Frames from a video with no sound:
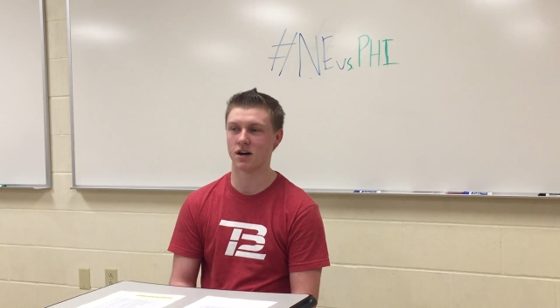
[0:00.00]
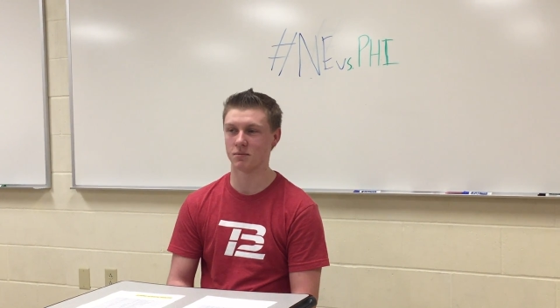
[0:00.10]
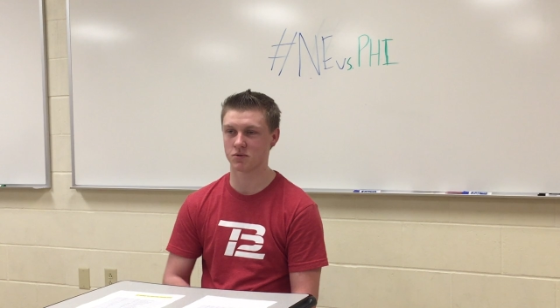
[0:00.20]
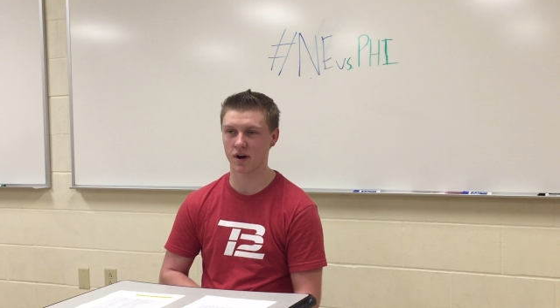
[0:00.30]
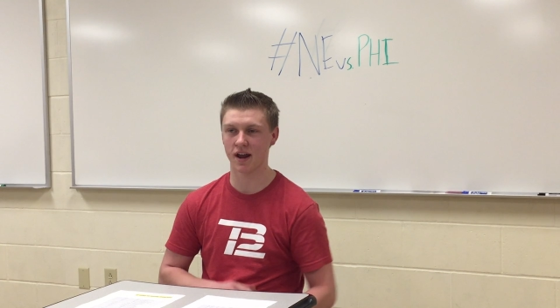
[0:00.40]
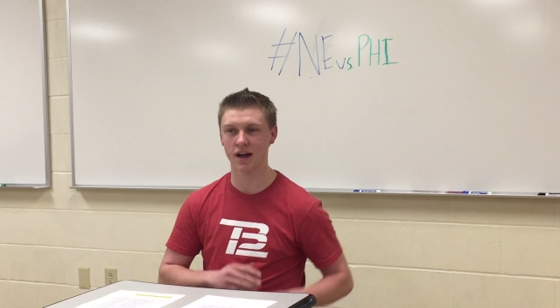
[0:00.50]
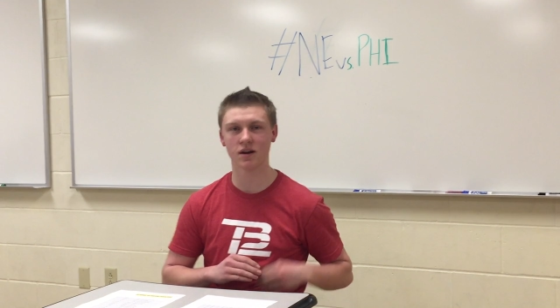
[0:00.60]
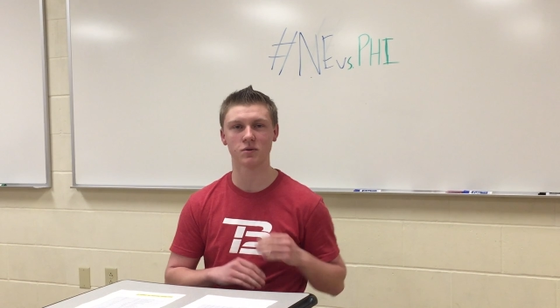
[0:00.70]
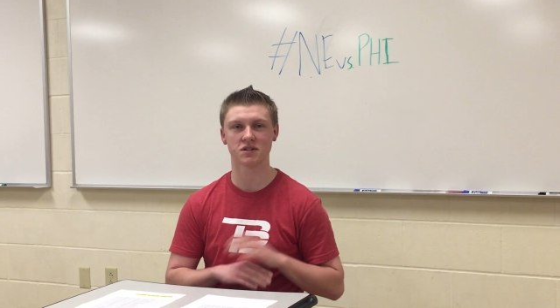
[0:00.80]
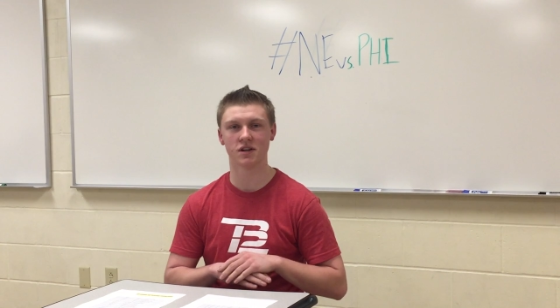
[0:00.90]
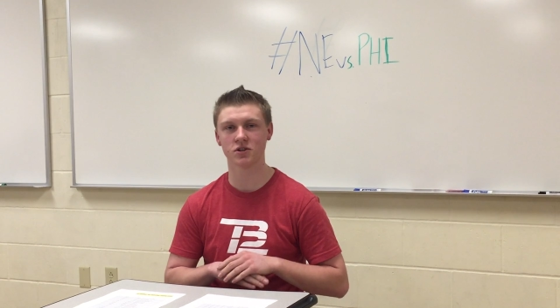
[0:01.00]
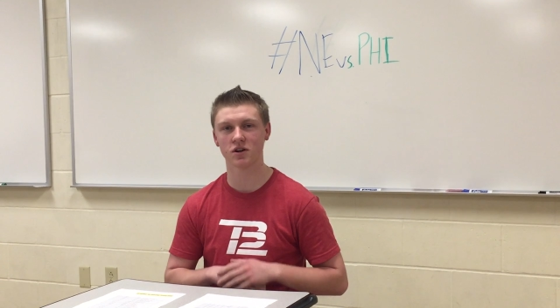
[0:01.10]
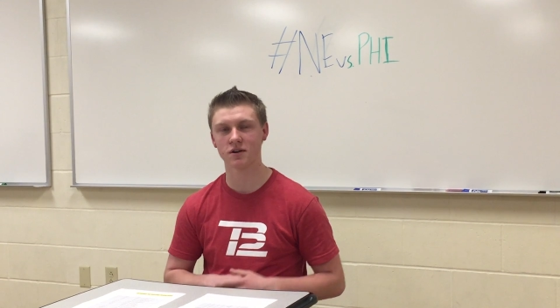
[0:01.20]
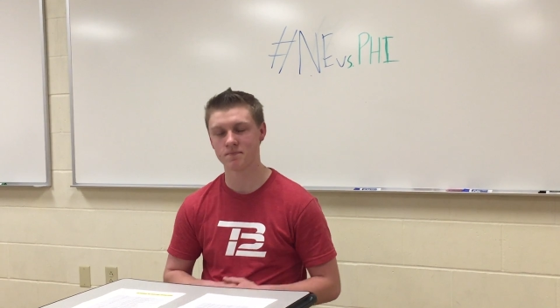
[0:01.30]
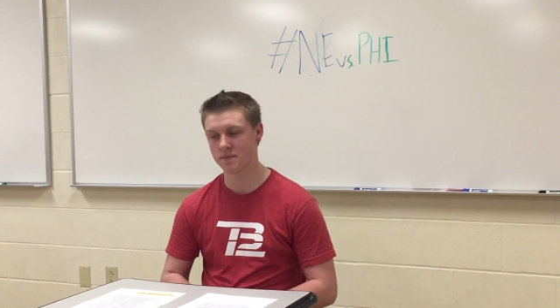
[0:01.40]
His right hand was
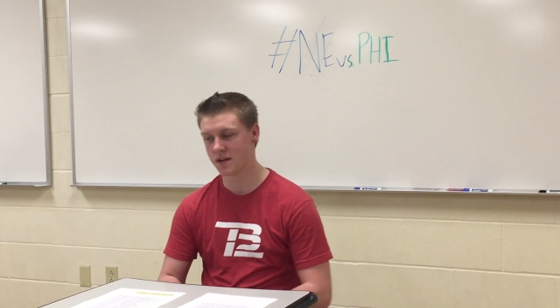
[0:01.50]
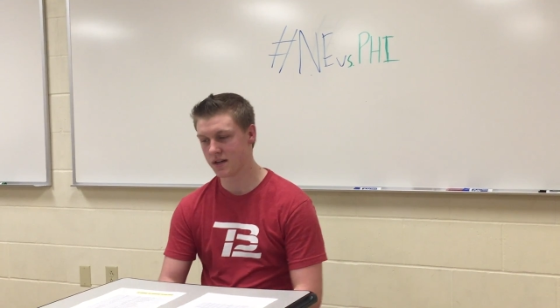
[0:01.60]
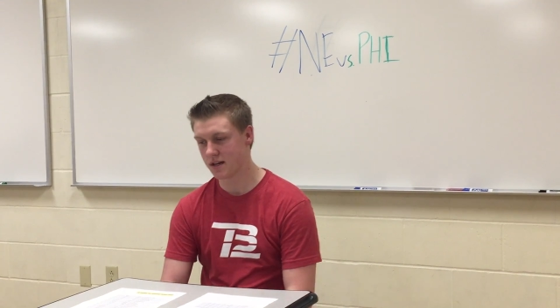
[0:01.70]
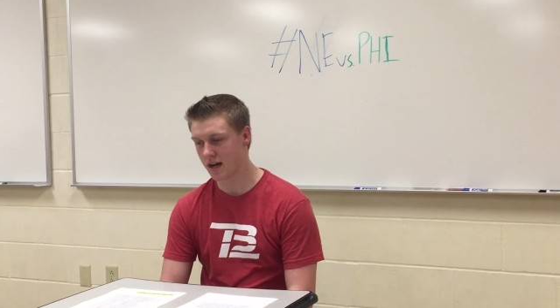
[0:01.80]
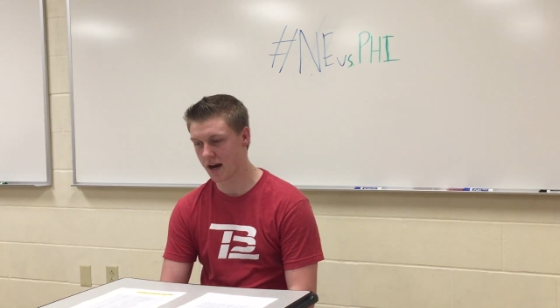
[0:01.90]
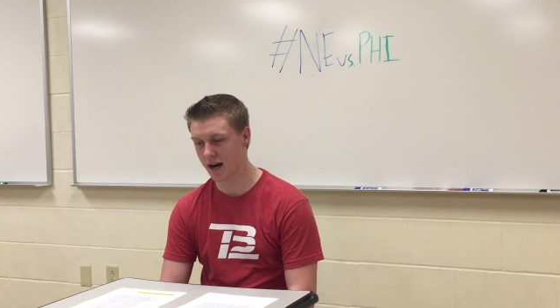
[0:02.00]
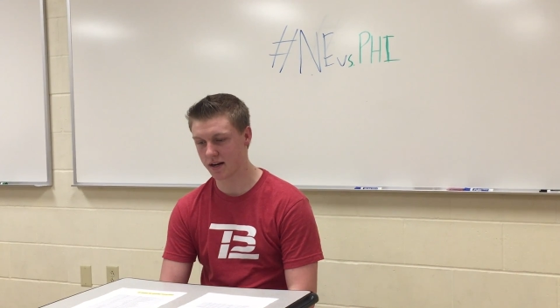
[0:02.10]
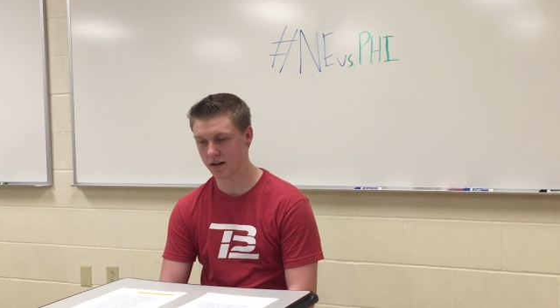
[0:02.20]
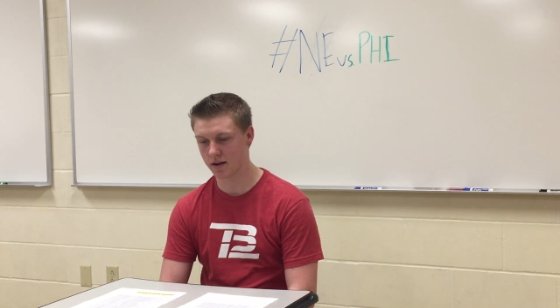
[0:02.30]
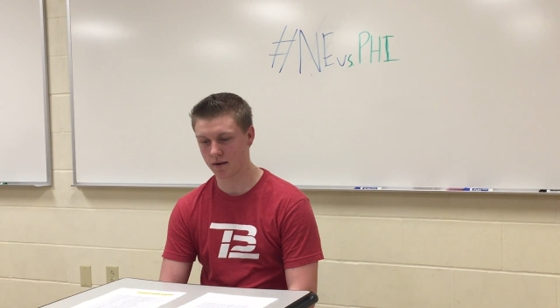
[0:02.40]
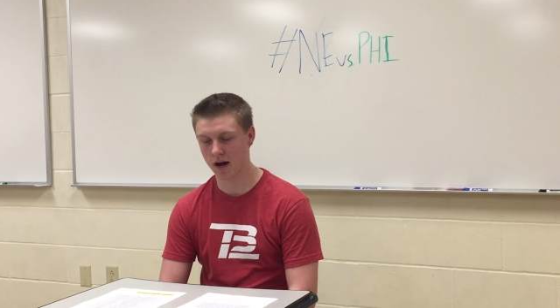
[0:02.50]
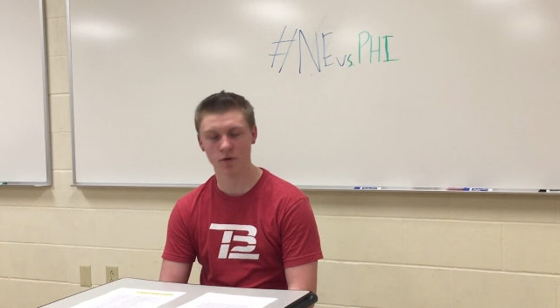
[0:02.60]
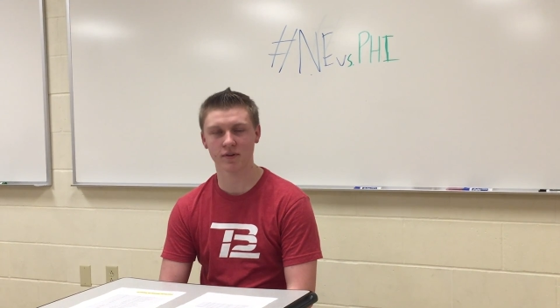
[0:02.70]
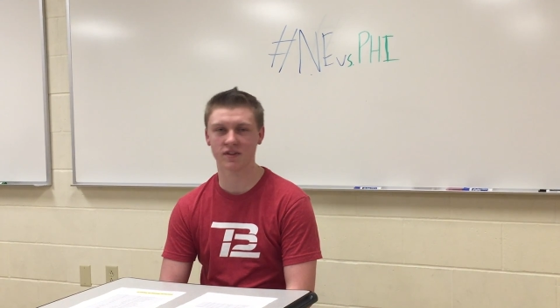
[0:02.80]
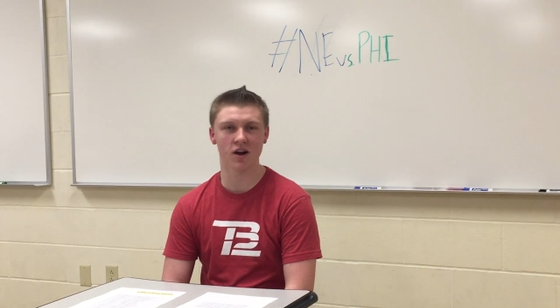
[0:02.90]
injured, and I
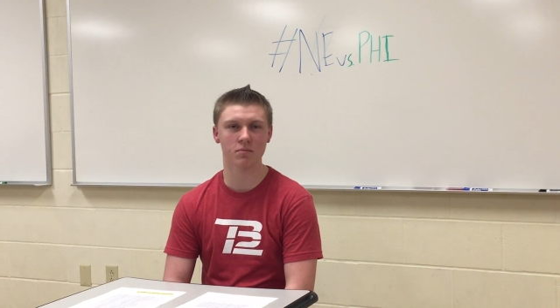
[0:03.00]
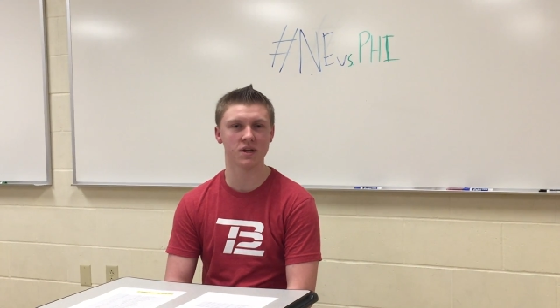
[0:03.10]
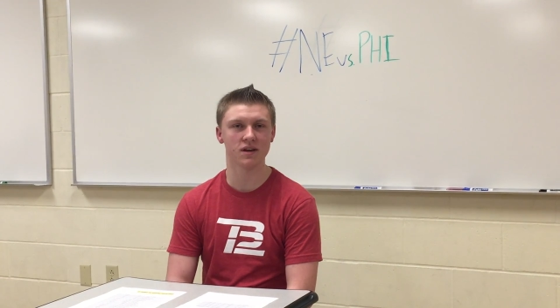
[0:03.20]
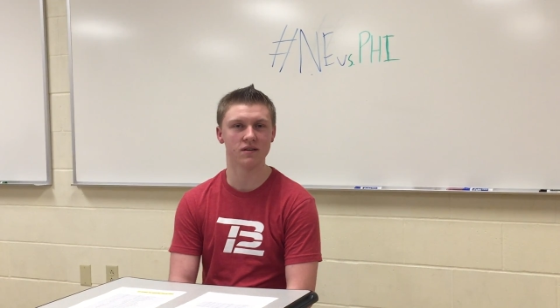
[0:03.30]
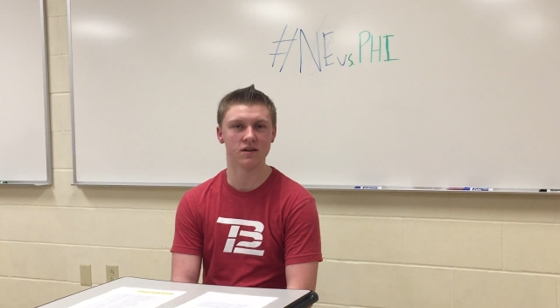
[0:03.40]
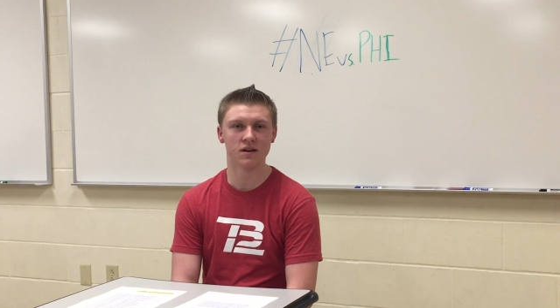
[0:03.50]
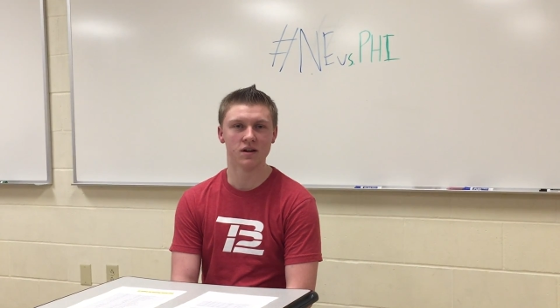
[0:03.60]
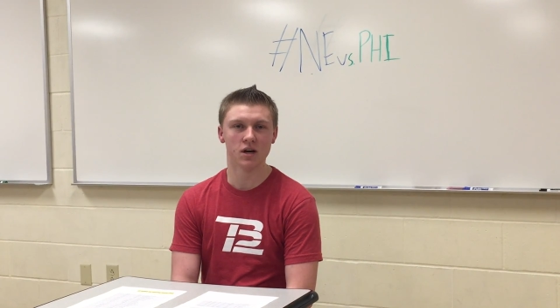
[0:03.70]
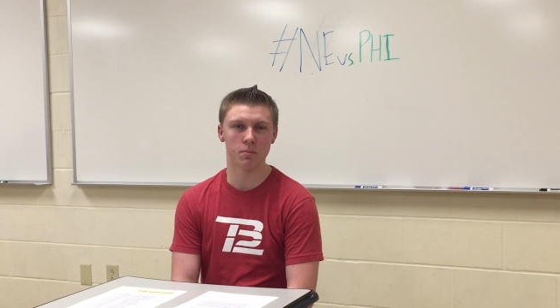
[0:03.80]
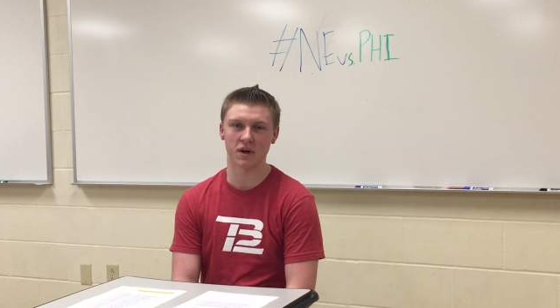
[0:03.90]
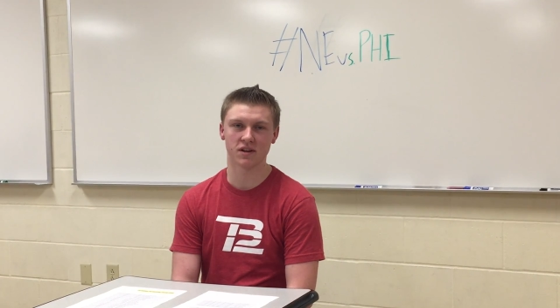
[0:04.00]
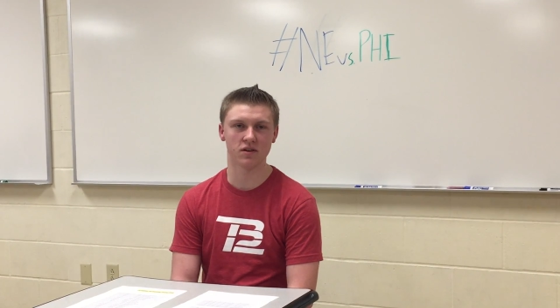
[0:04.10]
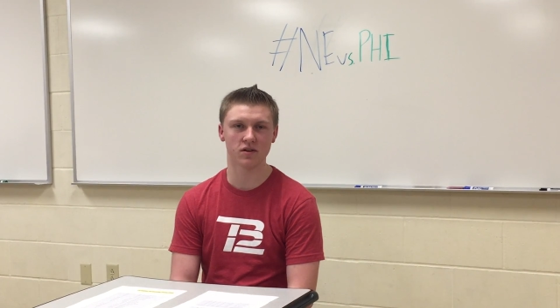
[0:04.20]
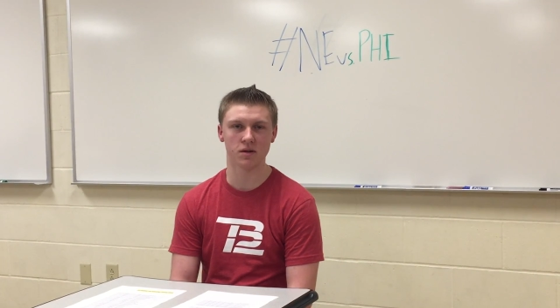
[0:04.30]
don't think that'll be a big deal.